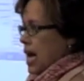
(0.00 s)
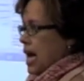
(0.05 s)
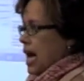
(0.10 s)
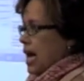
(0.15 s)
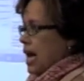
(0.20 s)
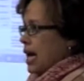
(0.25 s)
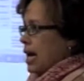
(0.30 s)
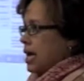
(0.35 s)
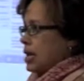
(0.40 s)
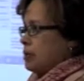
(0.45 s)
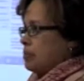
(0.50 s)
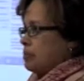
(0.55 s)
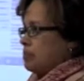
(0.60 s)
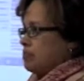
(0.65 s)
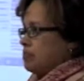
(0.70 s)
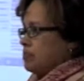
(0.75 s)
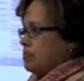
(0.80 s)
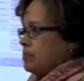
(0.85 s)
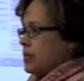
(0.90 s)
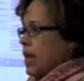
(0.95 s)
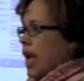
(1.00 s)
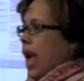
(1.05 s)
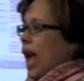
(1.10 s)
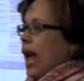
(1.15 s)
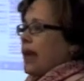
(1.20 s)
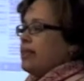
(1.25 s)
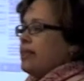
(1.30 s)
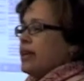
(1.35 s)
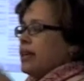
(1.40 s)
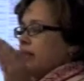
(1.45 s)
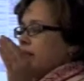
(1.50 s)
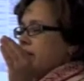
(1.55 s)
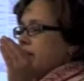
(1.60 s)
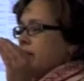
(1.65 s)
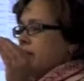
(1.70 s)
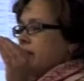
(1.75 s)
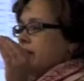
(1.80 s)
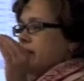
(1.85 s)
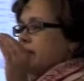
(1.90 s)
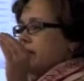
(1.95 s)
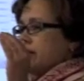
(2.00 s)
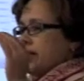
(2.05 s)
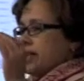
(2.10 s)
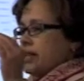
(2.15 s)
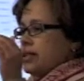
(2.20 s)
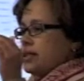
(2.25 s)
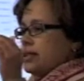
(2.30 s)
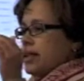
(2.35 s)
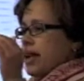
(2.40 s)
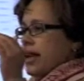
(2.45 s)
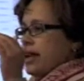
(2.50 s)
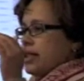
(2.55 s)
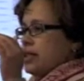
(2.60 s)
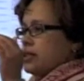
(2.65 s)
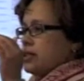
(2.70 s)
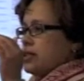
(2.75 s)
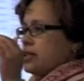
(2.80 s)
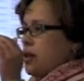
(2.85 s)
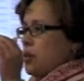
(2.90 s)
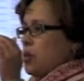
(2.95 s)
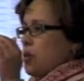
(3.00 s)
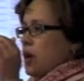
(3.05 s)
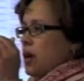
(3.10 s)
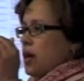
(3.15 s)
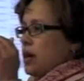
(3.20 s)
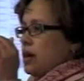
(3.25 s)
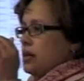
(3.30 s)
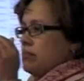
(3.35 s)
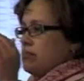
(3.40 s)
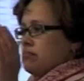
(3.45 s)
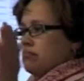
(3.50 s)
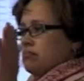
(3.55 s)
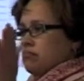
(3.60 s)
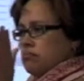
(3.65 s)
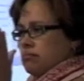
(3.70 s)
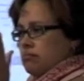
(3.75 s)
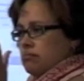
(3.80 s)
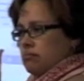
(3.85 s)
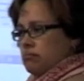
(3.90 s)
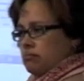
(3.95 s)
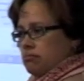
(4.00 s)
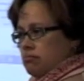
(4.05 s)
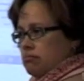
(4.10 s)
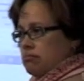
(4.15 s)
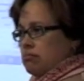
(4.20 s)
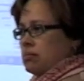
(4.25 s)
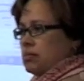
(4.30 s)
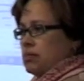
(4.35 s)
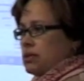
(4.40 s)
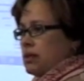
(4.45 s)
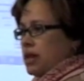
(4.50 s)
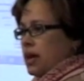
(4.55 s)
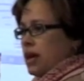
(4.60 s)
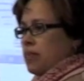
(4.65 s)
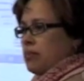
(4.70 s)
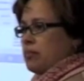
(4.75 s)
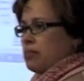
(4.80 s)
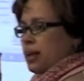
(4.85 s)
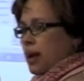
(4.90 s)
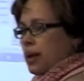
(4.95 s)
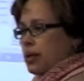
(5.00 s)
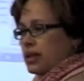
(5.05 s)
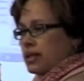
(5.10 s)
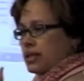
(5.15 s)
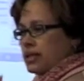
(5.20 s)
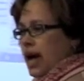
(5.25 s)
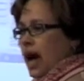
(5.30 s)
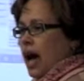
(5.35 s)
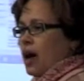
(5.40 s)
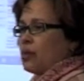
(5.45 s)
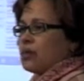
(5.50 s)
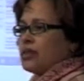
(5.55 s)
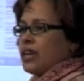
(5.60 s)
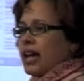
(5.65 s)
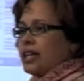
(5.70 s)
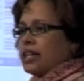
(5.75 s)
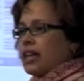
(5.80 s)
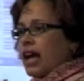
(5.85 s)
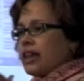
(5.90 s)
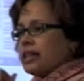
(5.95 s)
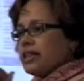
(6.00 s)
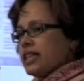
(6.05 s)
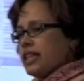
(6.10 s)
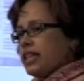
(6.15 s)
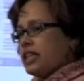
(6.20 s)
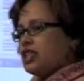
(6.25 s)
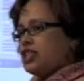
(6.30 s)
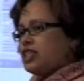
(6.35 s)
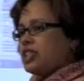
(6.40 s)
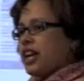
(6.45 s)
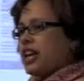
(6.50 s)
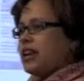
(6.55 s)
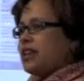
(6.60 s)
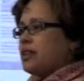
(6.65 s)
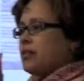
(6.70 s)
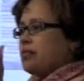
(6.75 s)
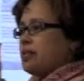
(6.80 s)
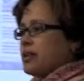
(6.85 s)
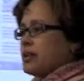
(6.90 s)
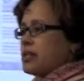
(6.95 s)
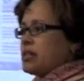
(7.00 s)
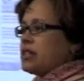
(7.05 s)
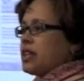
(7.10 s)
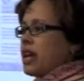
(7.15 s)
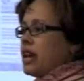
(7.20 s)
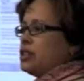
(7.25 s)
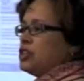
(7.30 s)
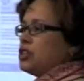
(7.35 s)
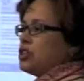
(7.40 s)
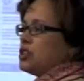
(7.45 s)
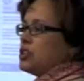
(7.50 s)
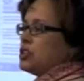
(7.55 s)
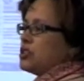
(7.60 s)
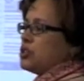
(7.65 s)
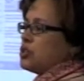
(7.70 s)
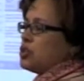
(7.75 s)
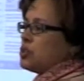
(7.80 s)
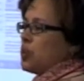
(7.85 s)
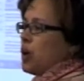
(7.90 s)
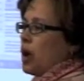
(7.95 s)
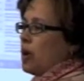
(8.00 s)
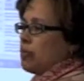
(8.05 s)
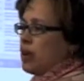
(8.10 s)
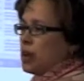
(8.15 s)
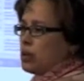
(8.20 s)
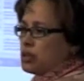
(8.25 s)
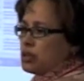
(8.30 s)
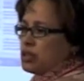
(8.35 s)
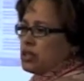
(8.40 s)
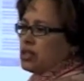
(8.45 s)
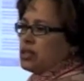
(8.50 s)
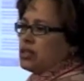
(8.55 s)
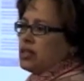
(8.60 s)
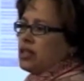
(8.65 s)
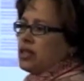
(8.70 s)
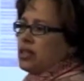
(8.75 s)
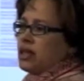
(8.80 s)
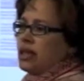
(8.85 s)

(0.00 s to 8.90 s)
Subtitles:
And then the 6 days were broken down, and under each day the presentations were posted